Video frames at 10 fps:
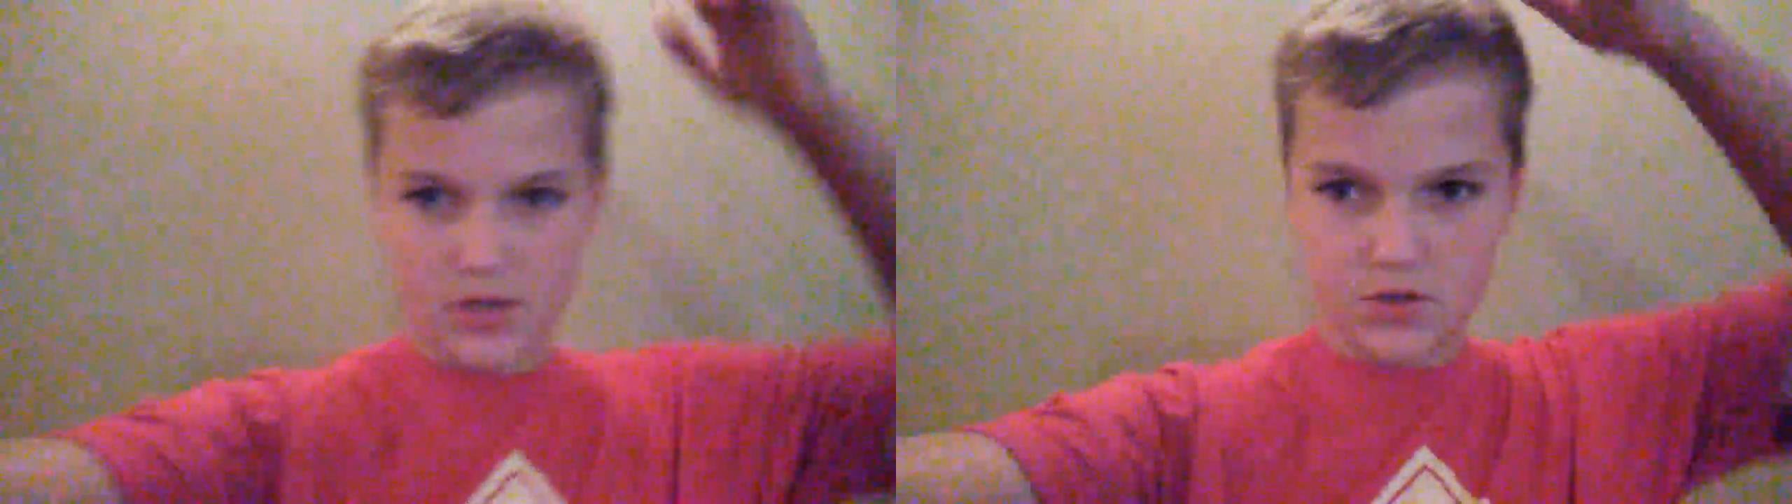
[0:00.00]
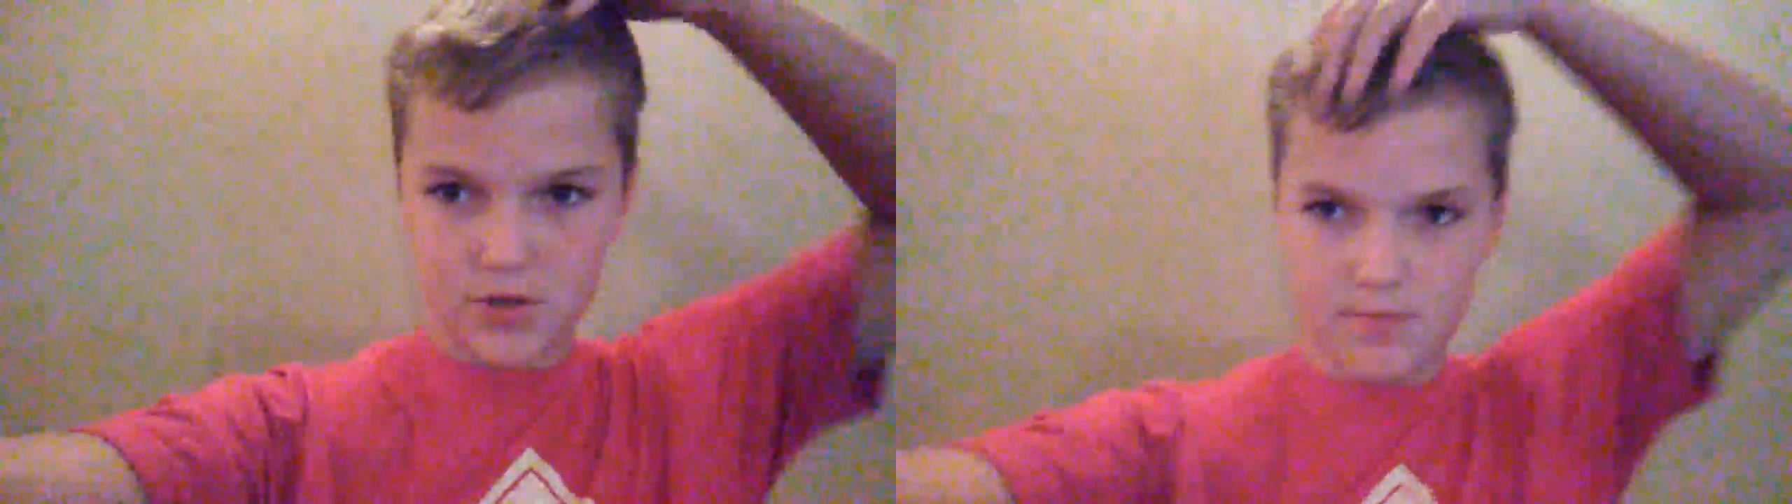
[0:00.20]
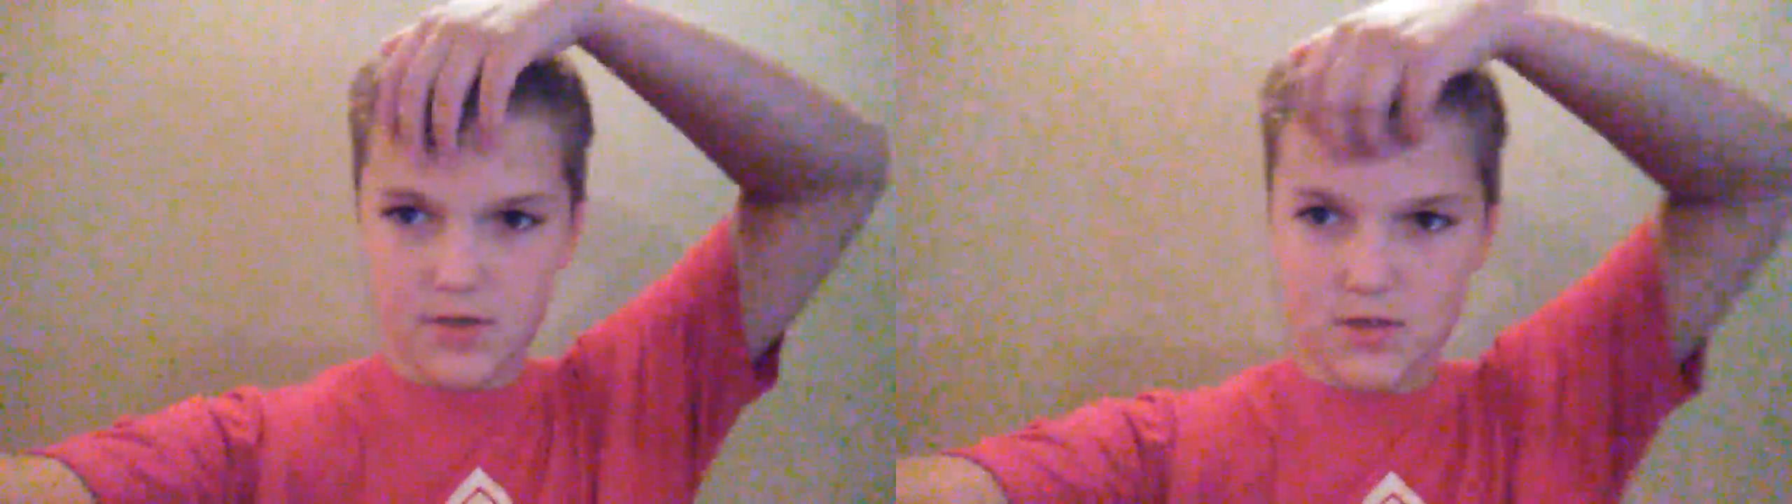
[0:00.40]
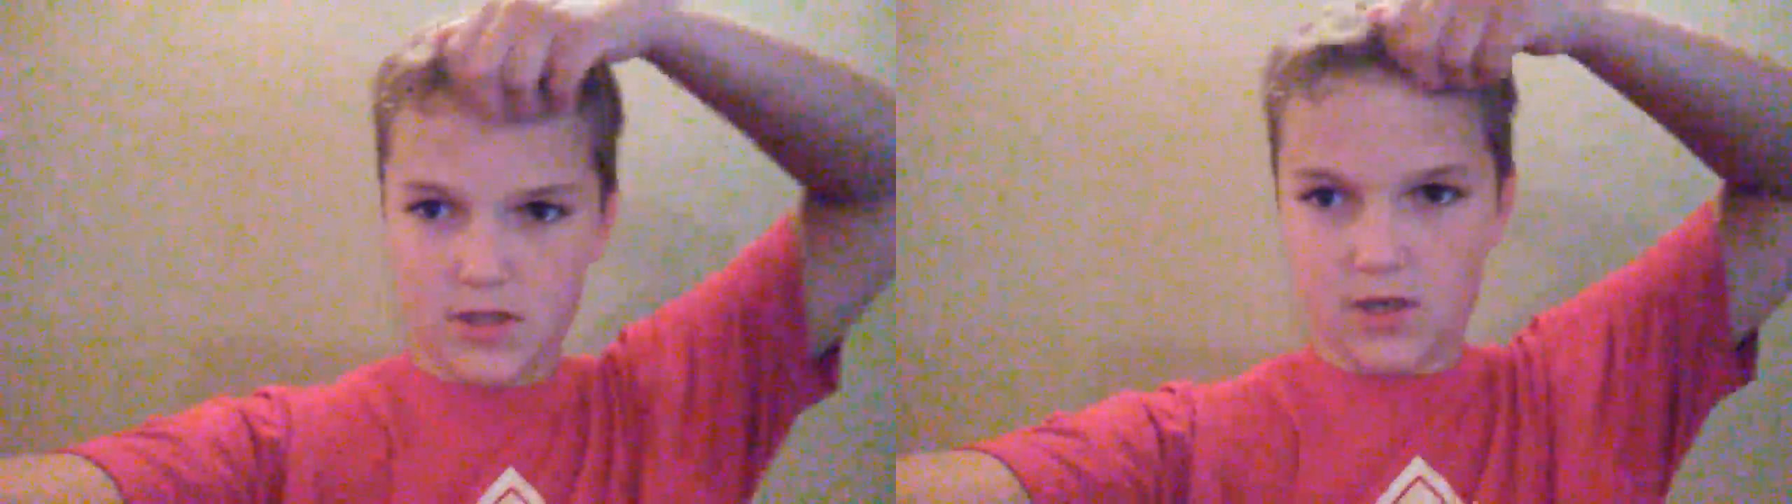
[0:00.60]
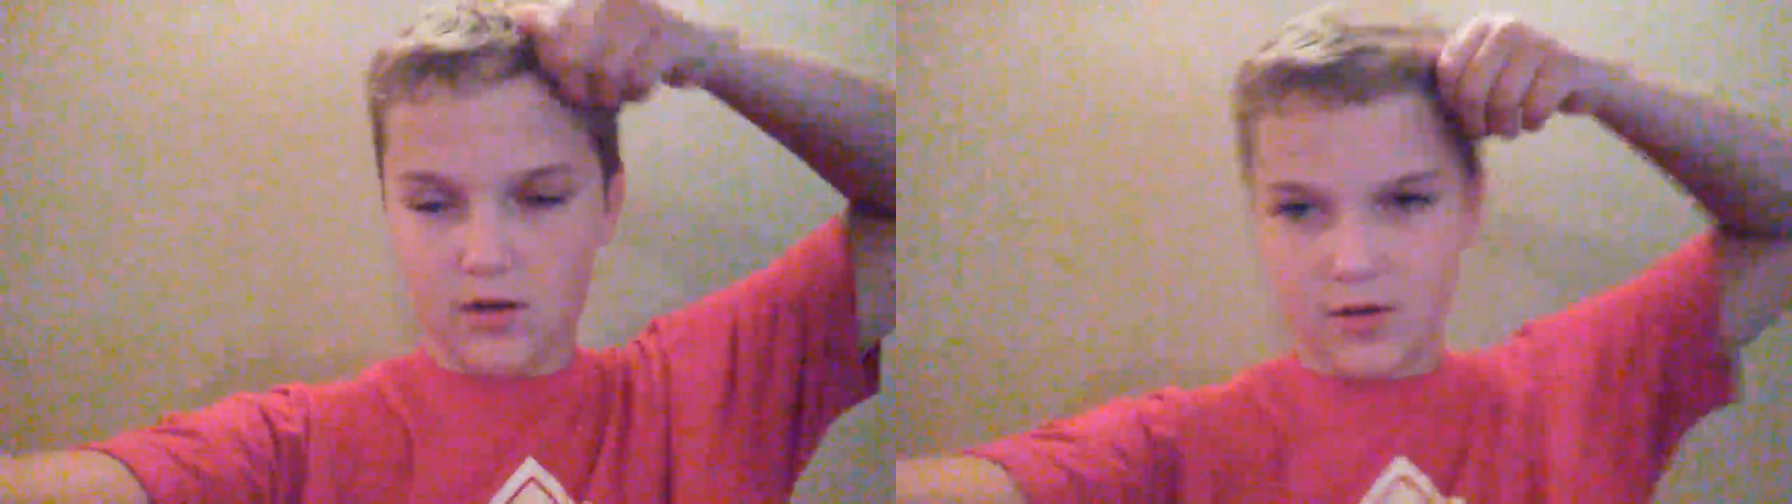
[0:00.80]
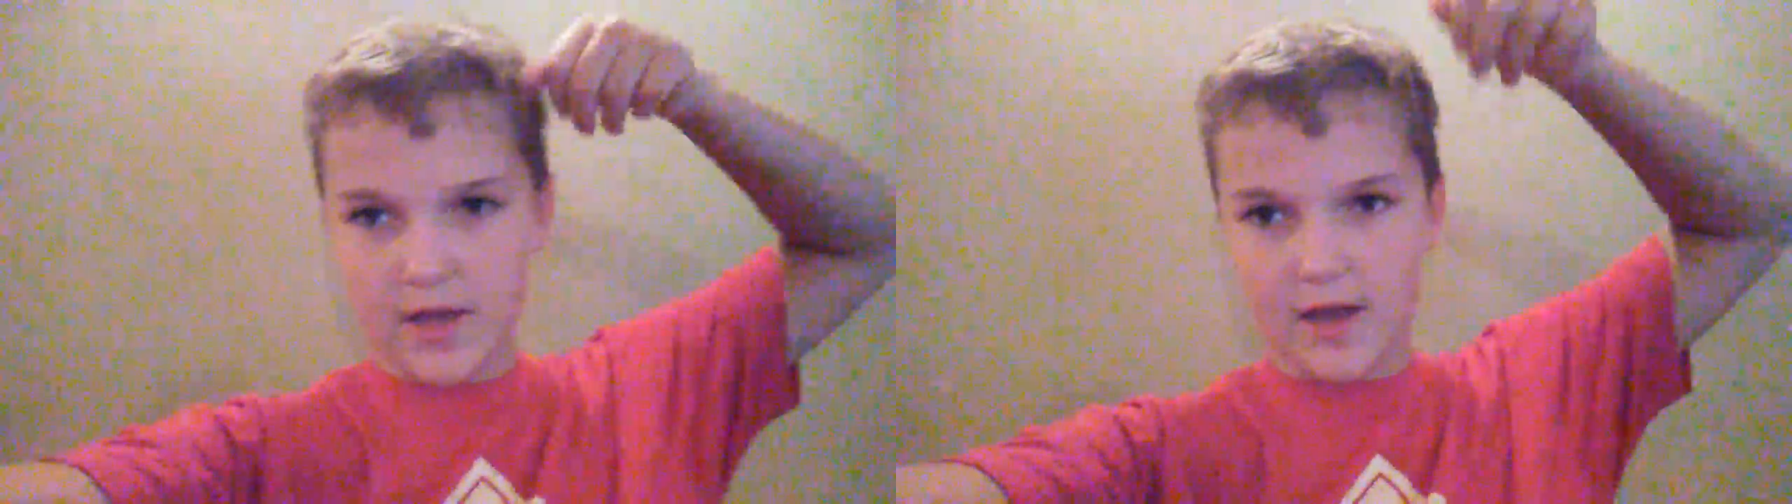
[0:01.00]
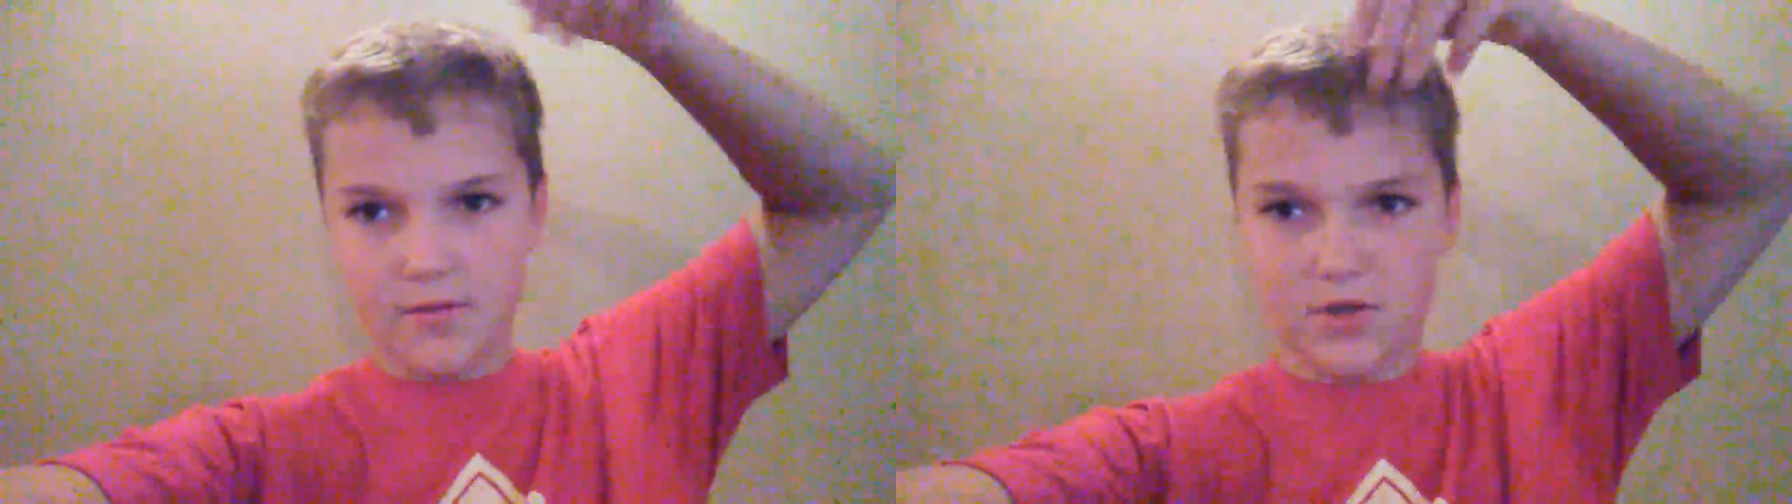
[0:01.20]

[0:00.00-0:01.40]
intro music and all that.